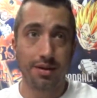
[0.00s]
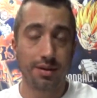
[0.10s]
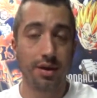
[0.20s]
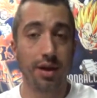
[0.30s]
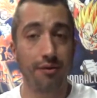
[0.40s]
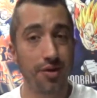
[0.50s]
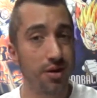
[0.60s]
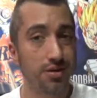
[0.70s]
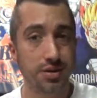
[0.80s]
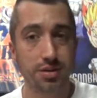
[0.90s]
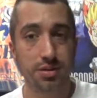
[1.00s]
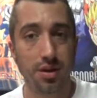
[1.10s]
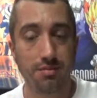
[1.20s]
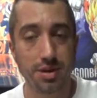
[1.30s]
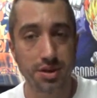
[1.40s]
Cliff Notes,
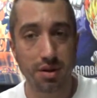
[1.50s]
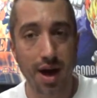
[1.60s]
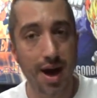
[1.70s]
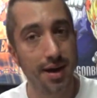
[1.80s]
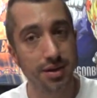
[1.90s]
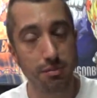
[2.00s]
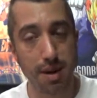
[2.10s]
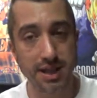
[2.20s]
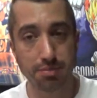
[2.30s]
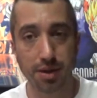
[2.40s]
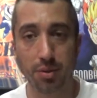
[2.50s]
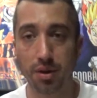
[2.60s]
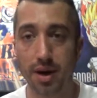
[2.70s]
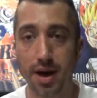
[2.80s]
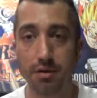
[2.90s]
Mr. Hyde is the best
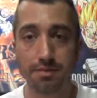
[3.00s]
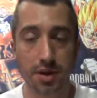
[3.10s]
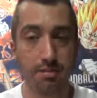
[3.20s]
pre-workout.